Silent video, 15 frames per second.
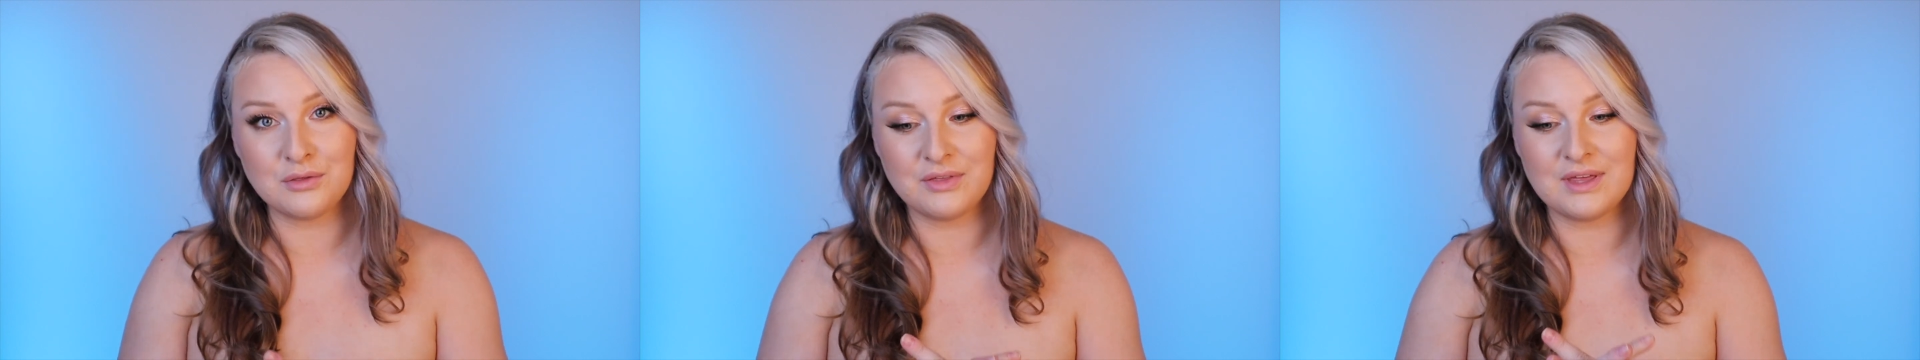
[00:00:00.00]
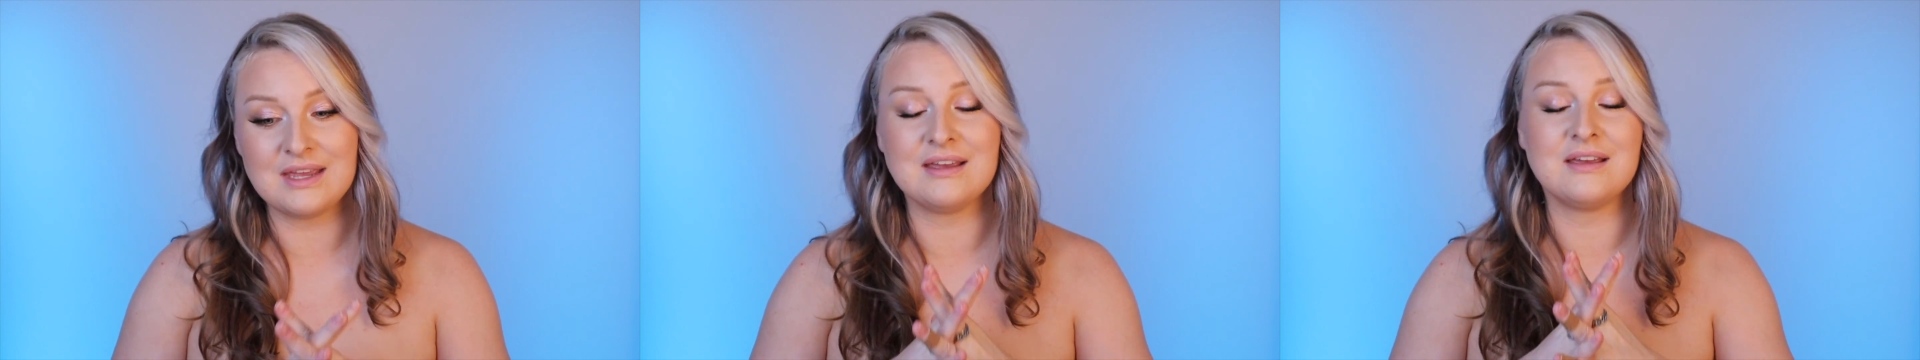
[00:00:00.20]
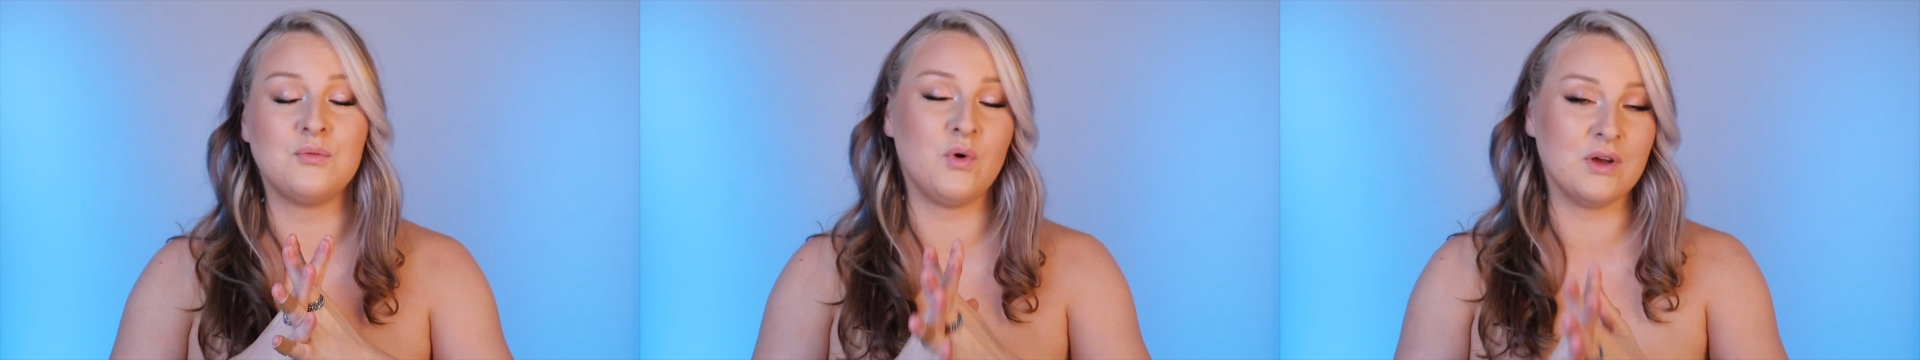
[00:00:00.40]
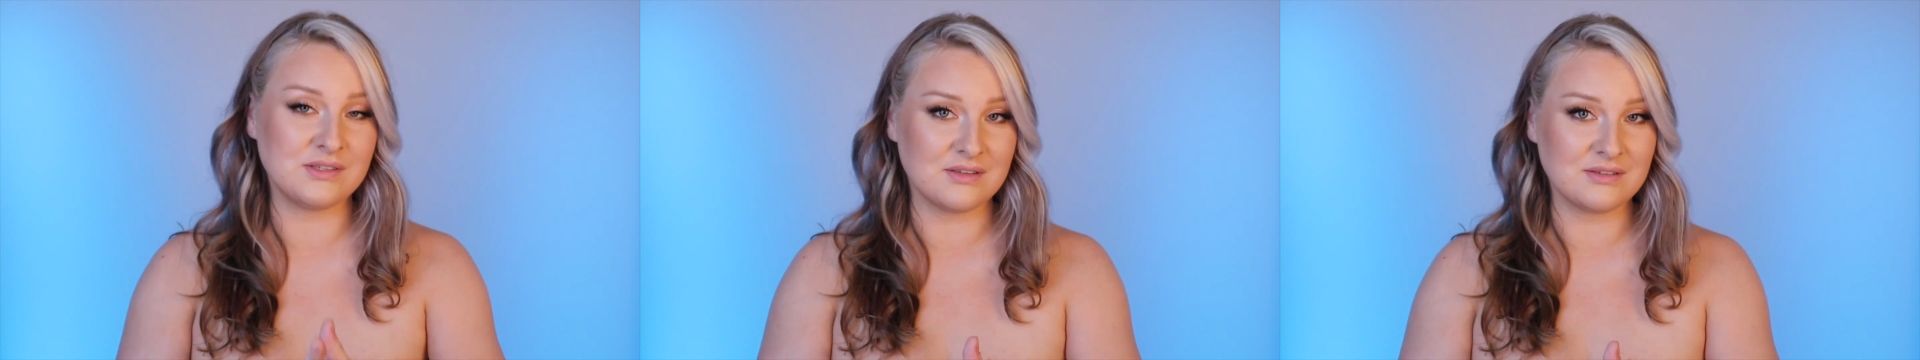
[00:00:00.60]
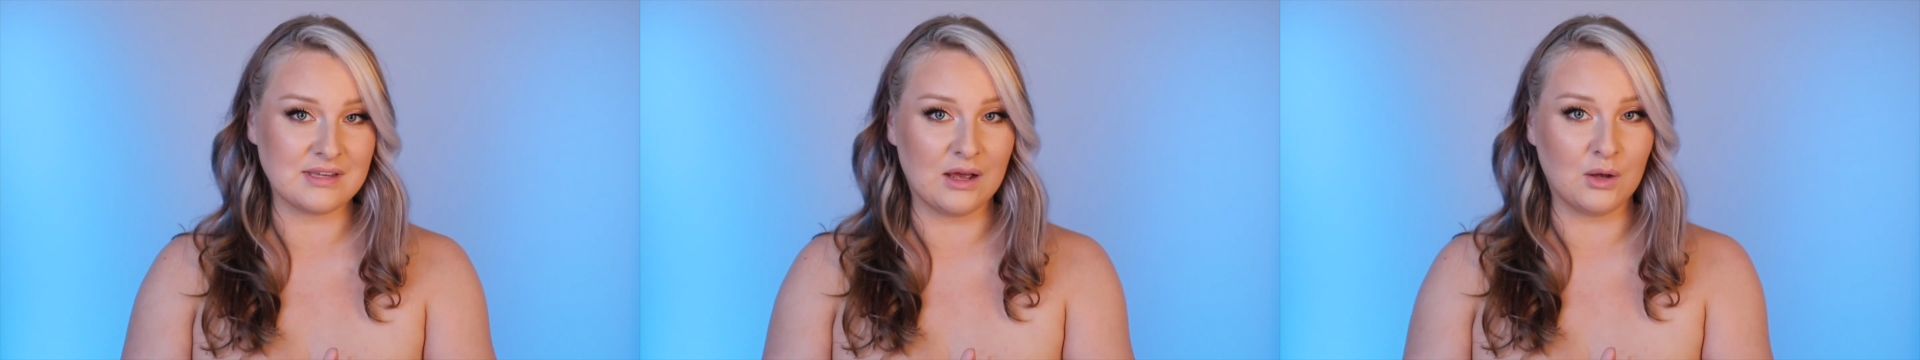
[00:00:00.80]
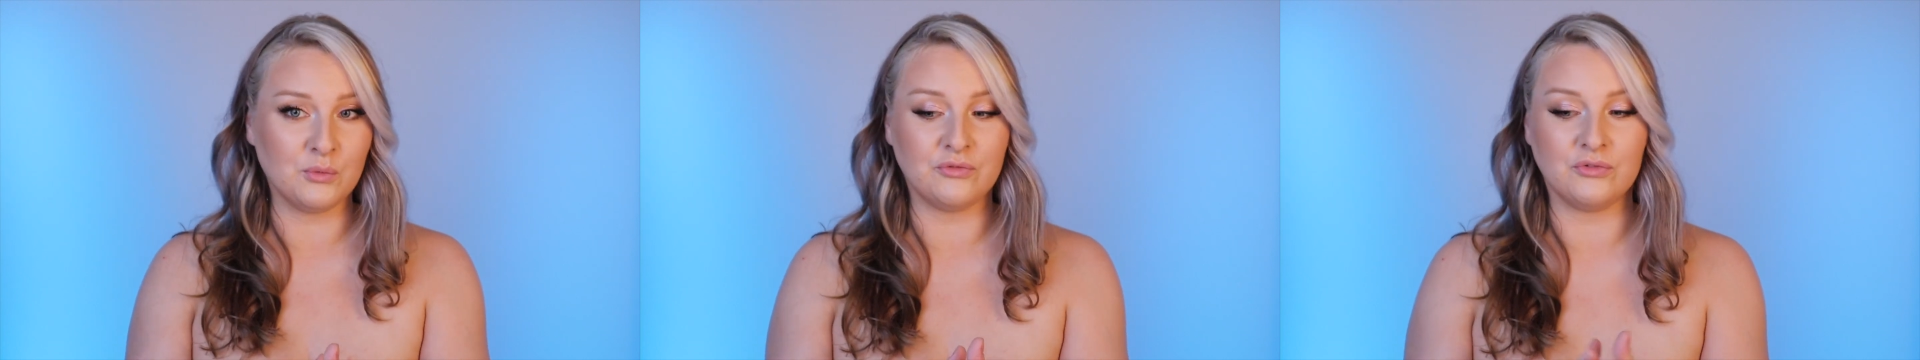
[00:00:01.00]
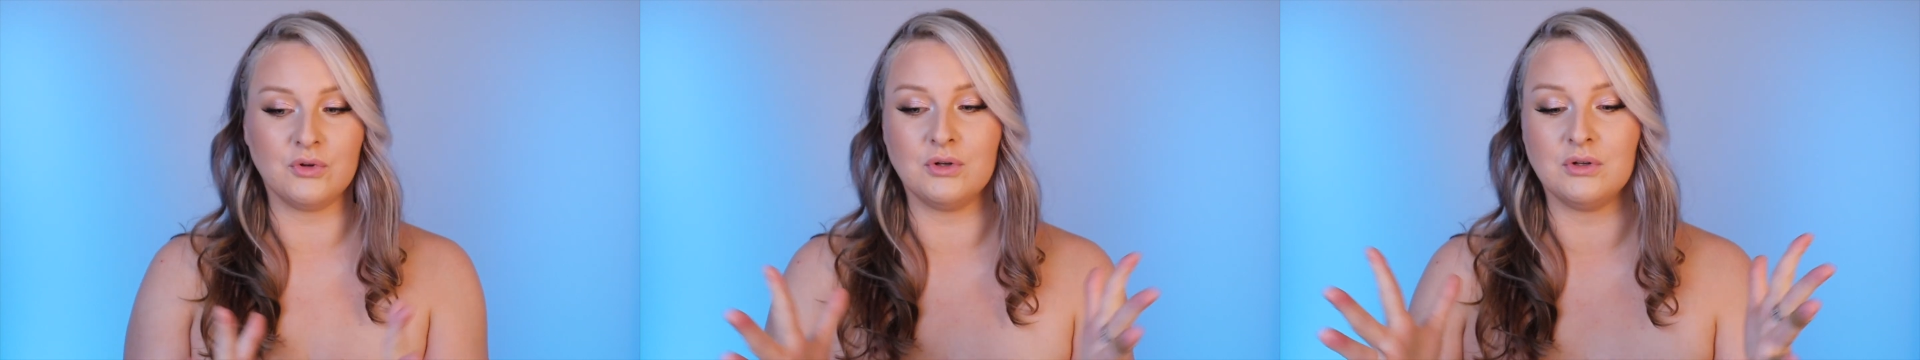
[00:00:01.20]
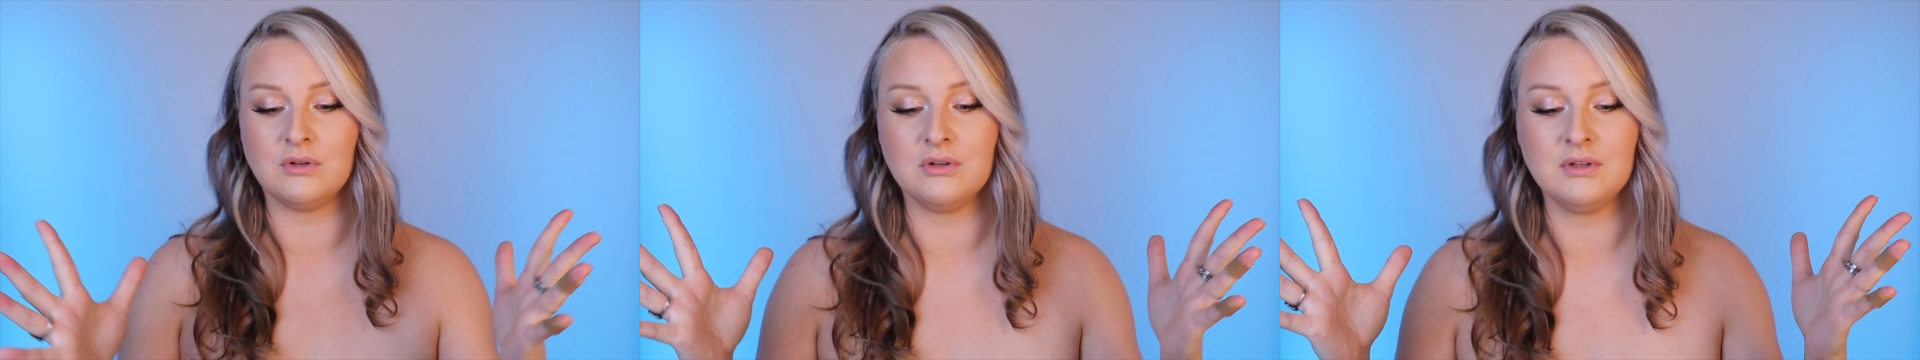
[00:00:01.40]
think. Was this
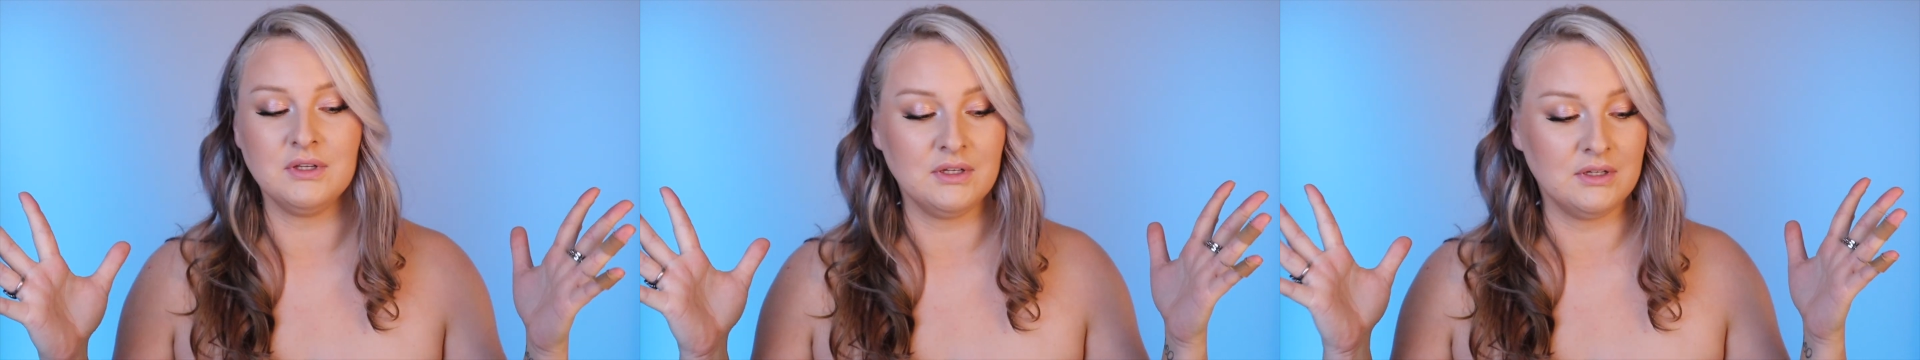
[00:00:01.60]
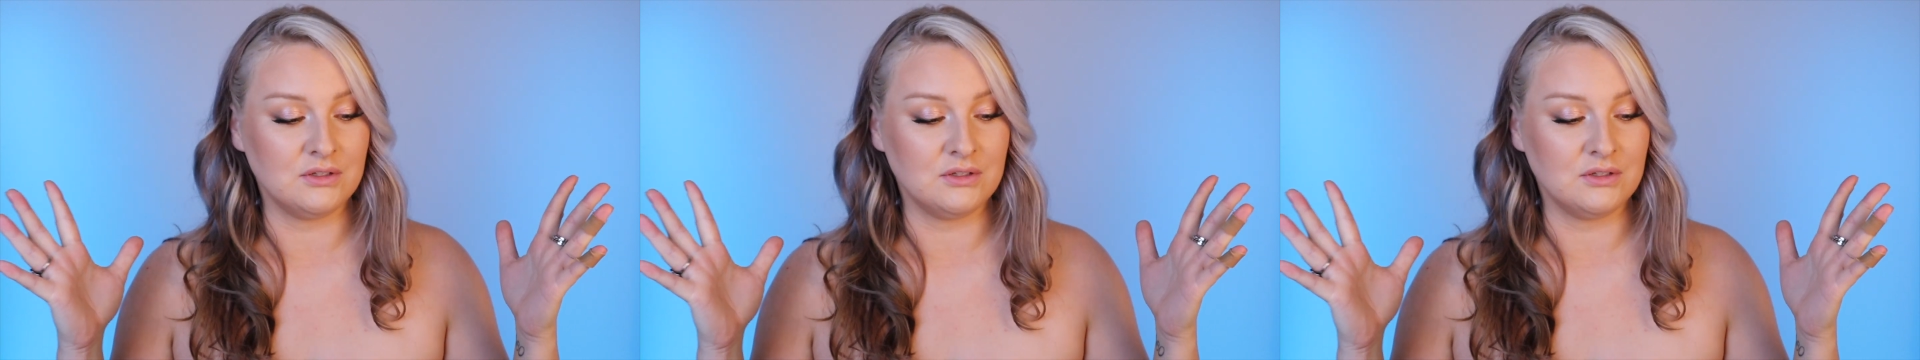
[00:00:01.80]
helpful?